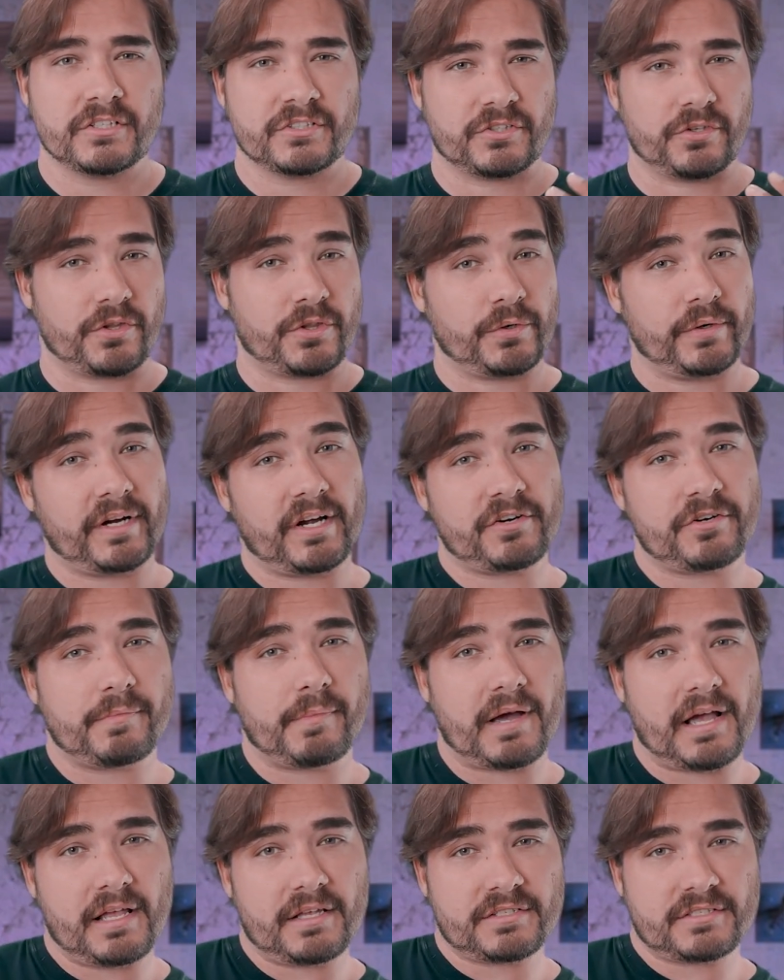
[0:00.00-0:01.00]
So 300
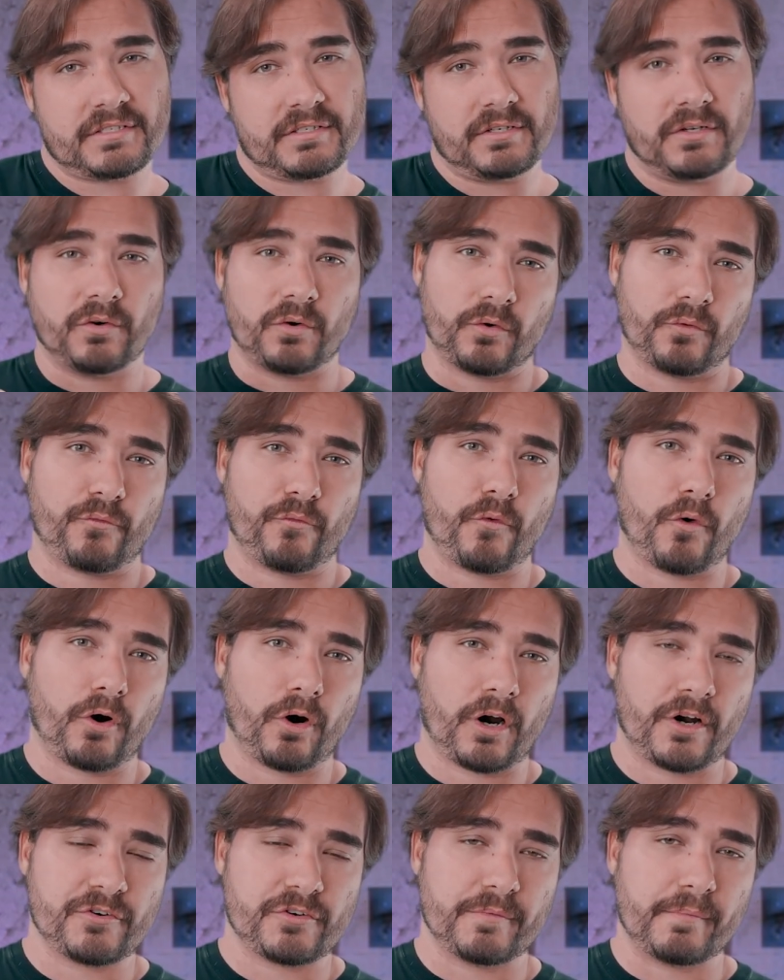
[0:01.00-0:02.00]
miles or
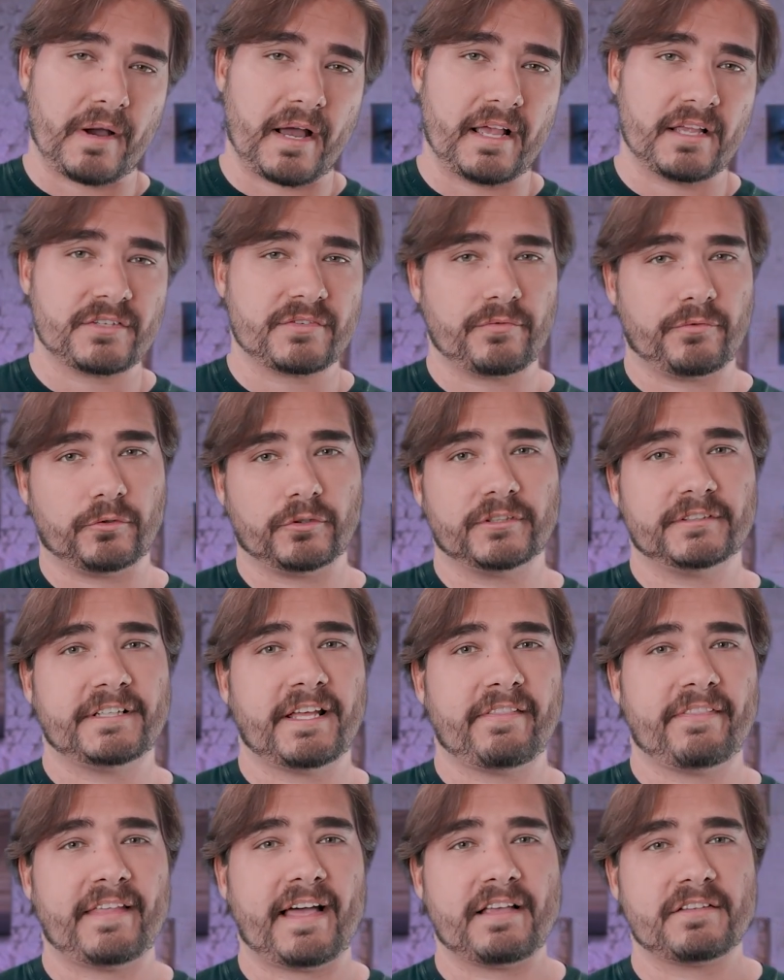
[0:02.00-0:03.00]
400 miles for
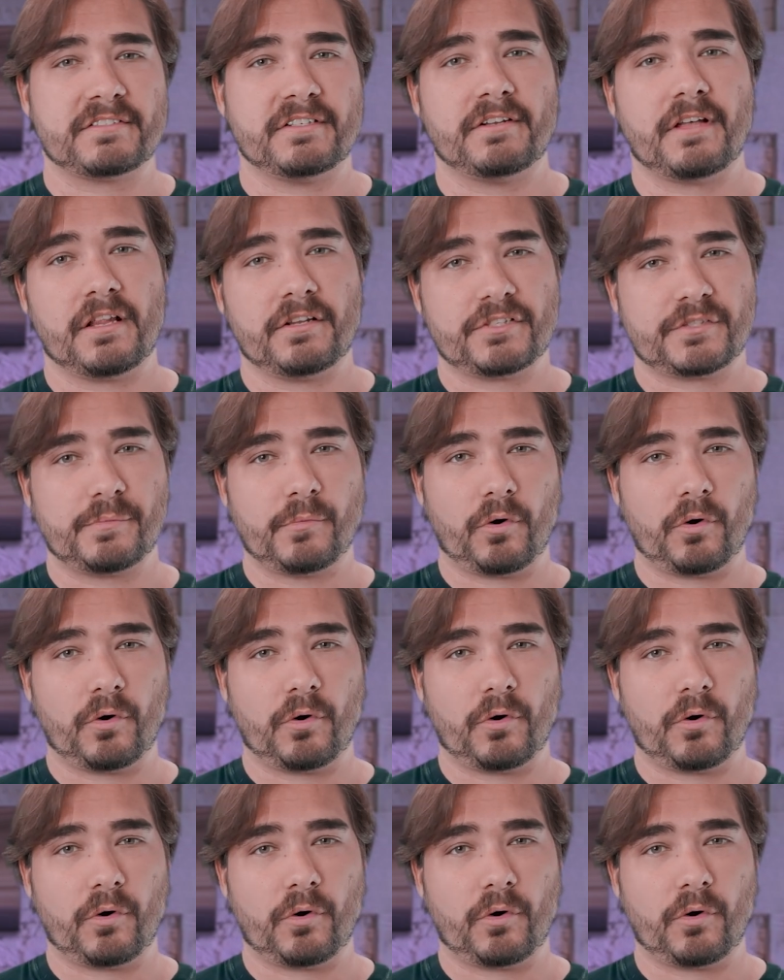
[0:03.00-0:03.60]
$10,000